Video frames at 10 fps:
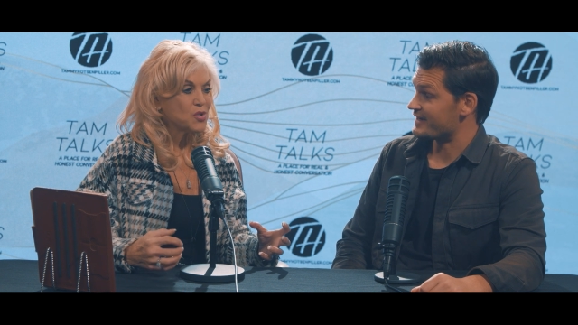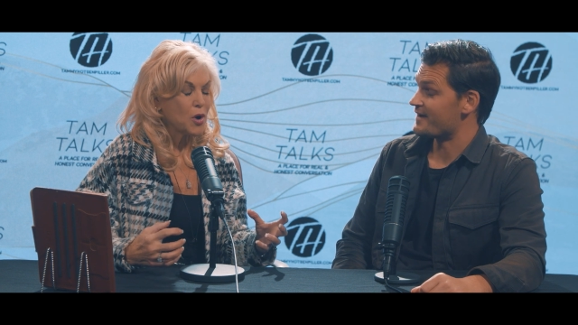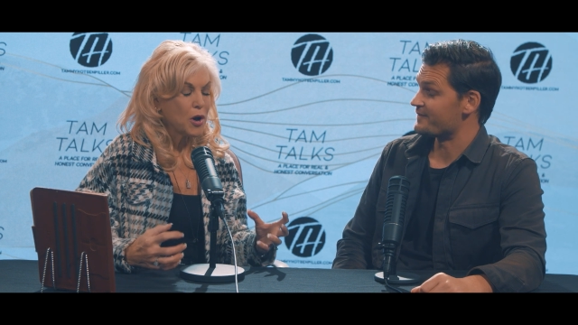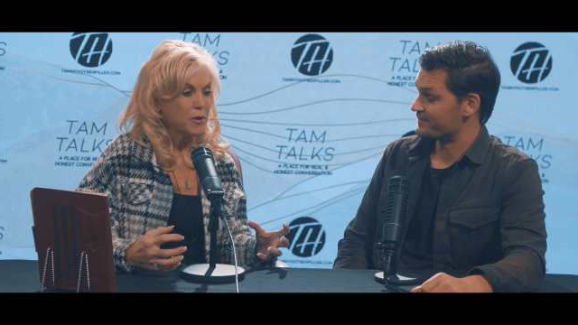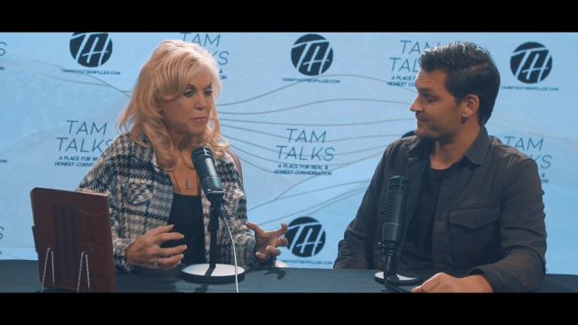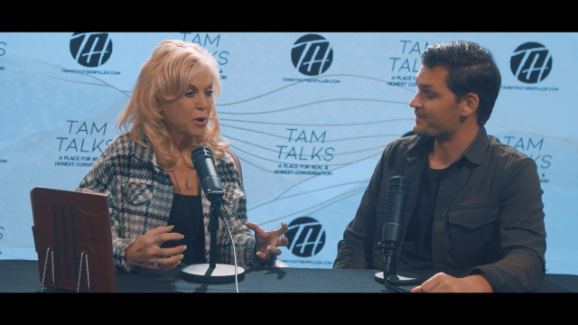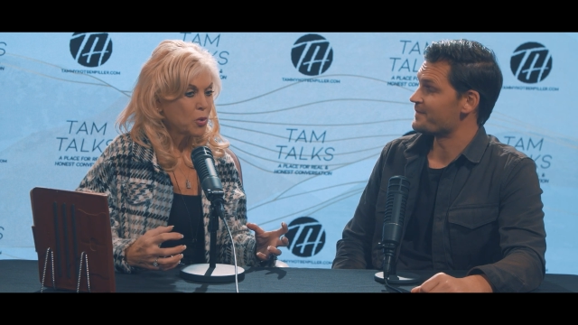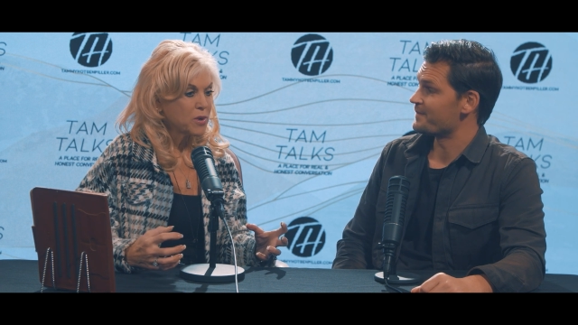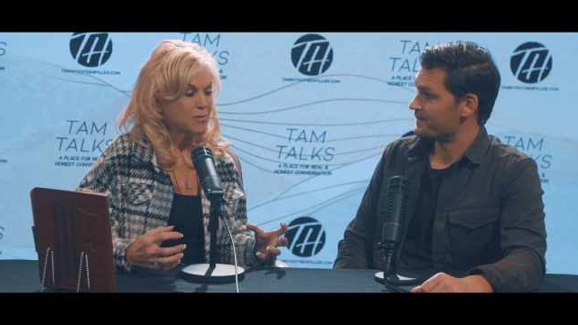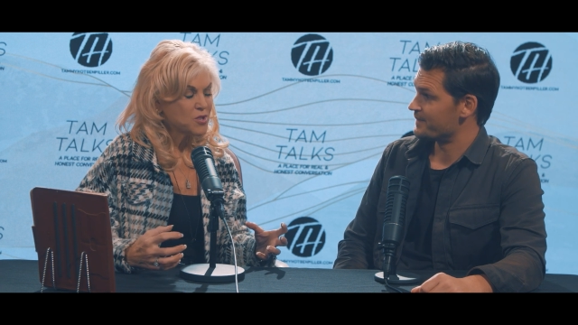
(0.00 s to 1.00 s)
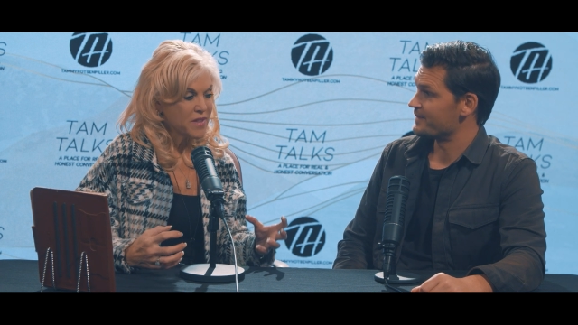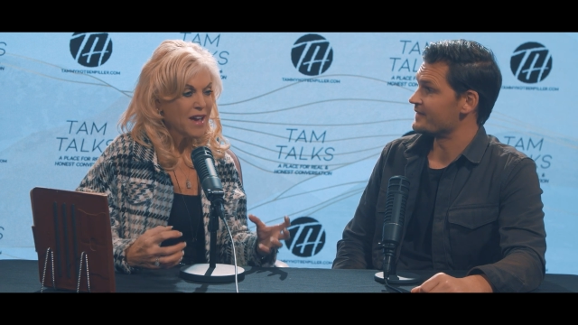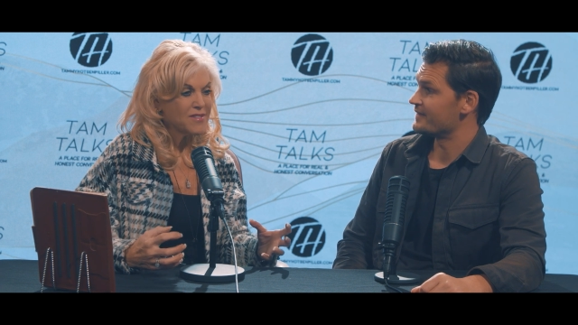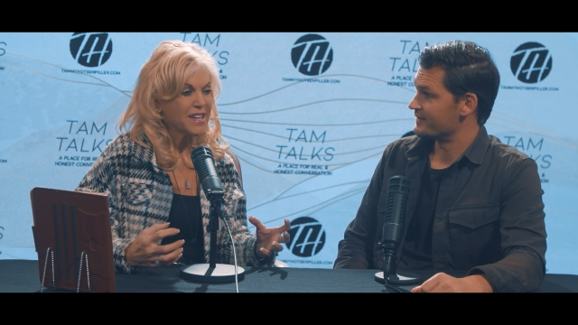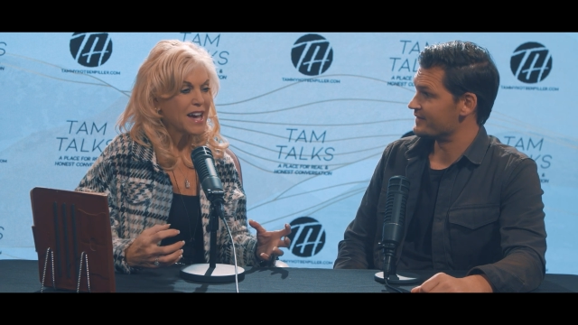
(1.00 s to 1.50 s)
Speaker 1: Yeah. They're on the boat with him, so they
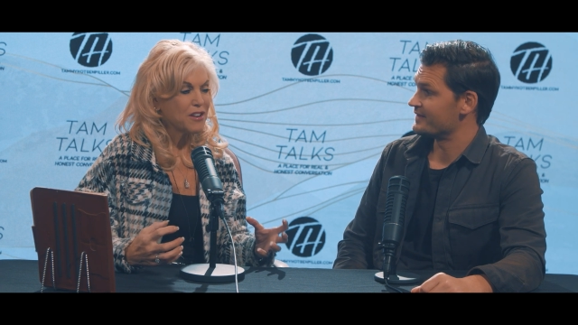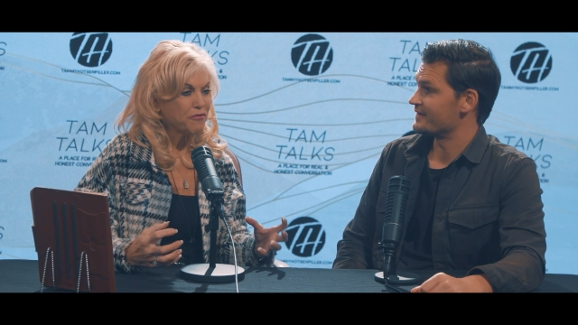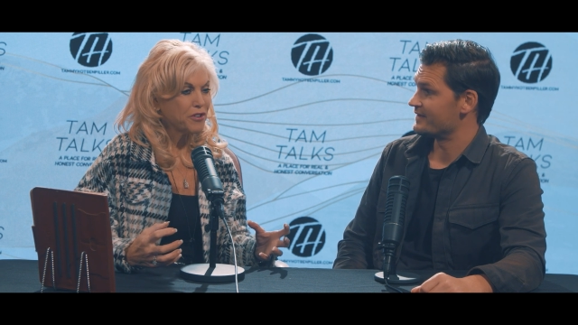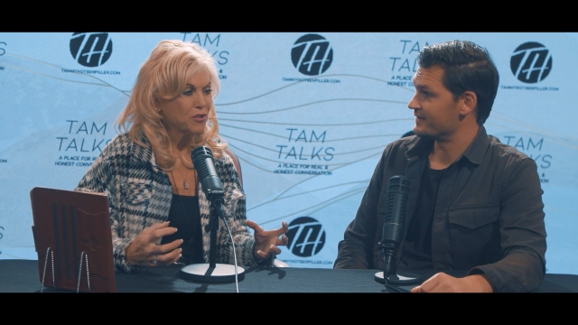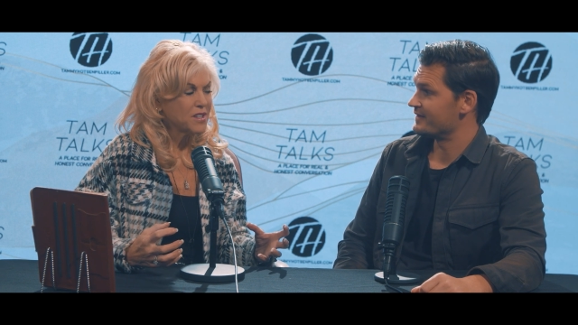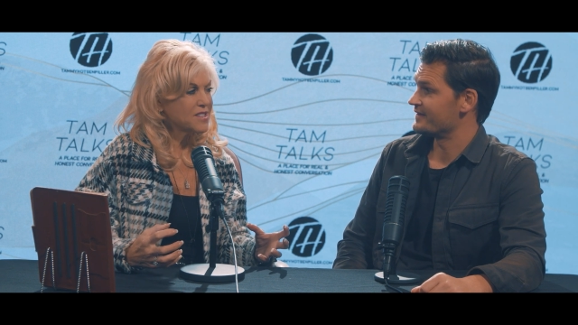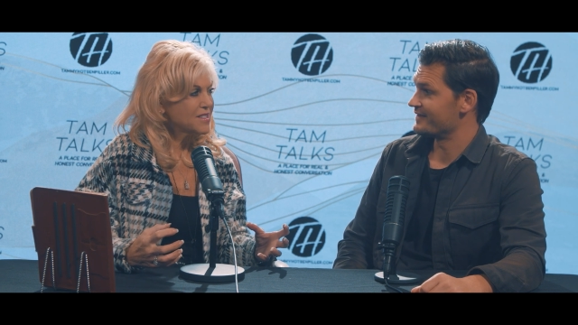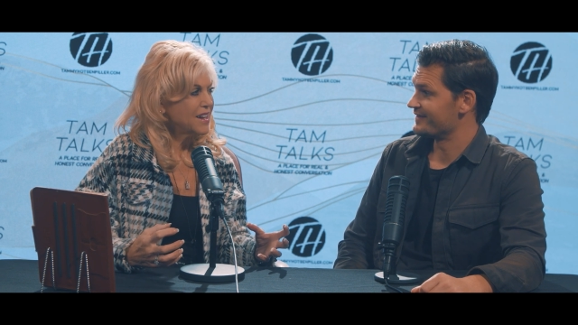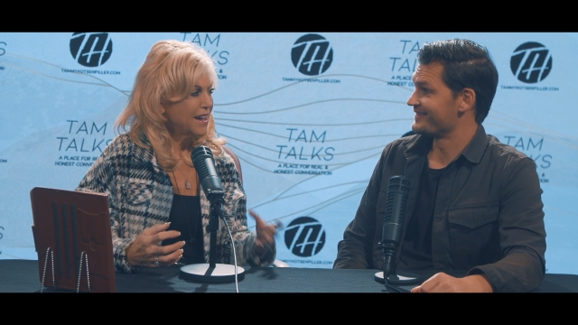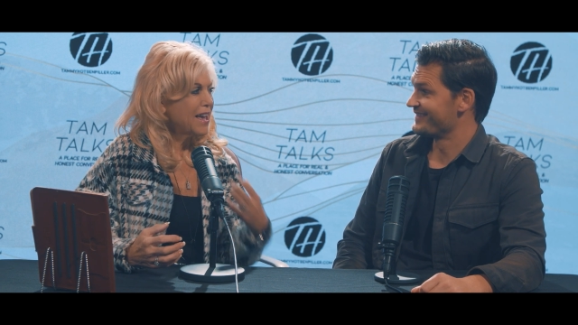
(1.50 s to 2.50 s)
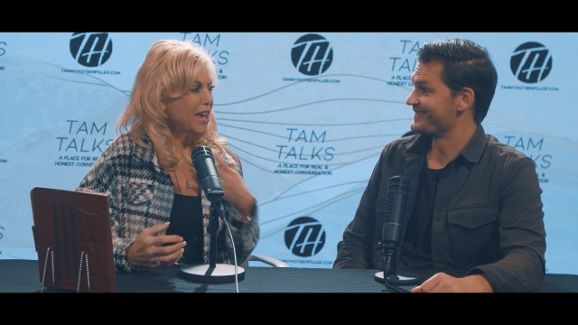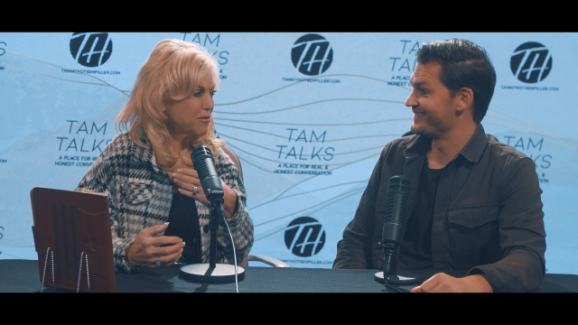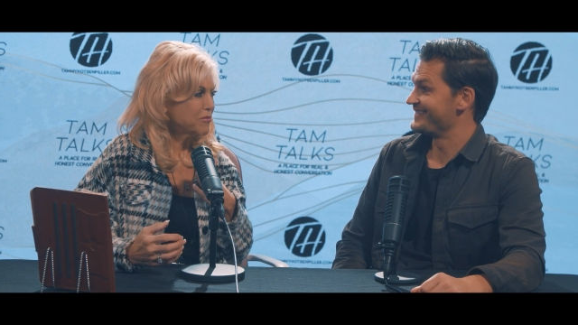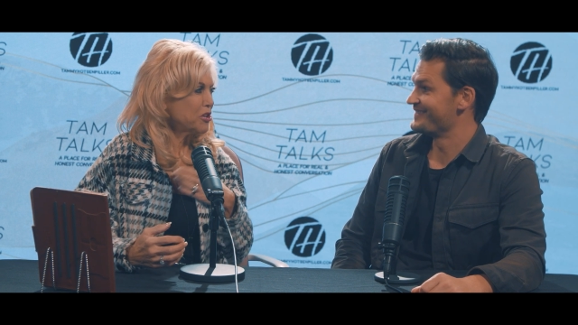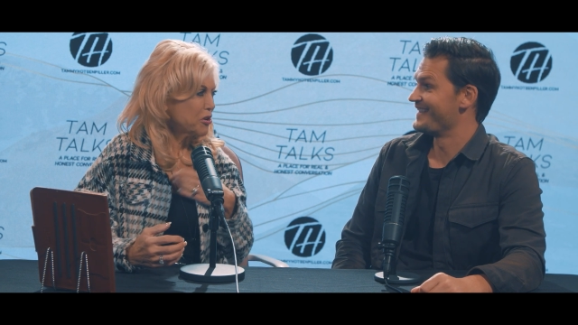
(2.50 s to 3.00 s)
have to kind of feel this.
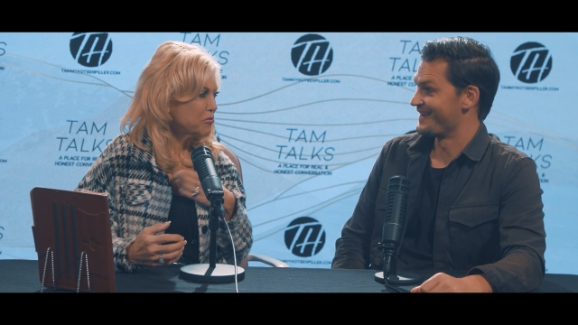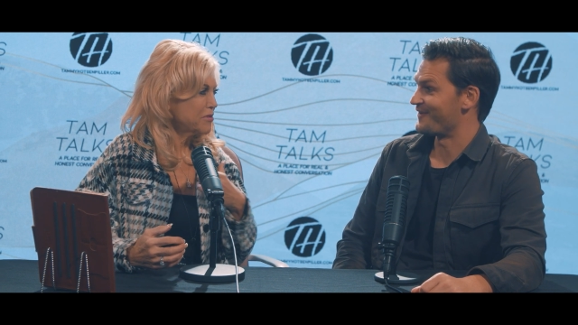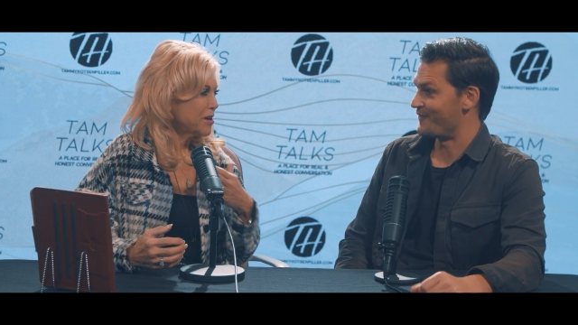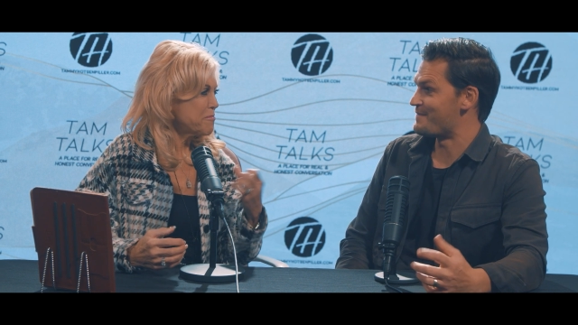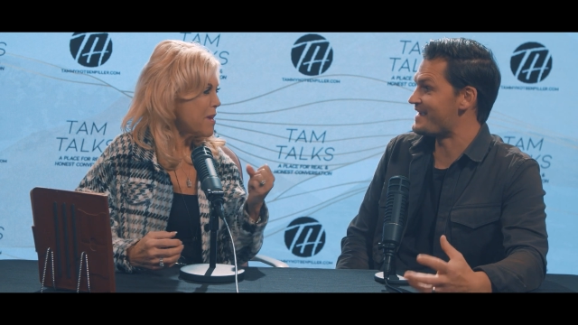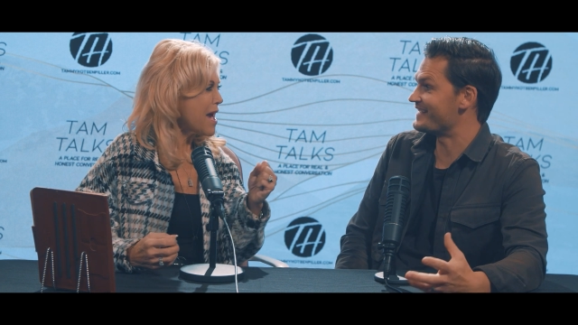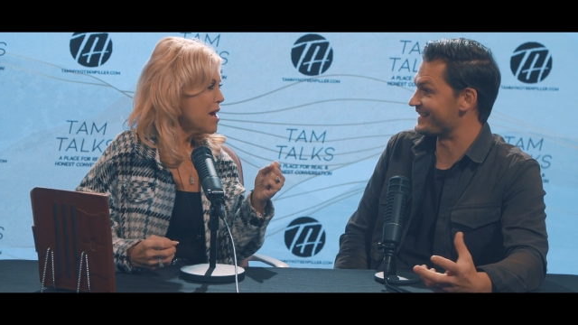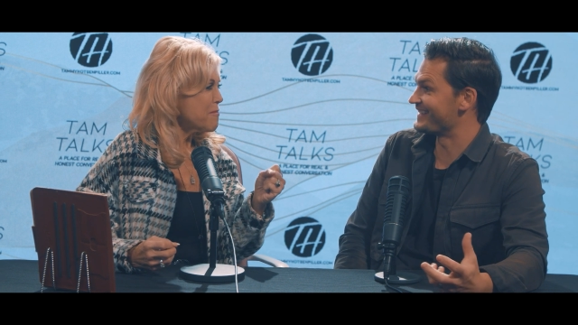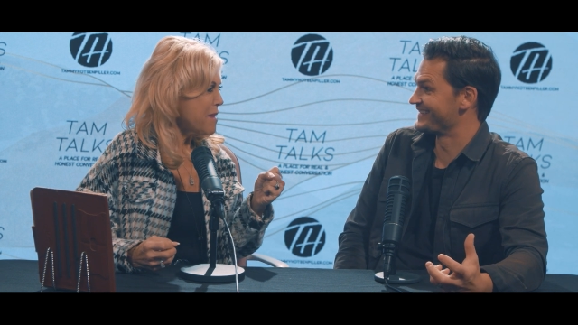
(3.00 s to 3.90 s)
Hey, you know, we made it.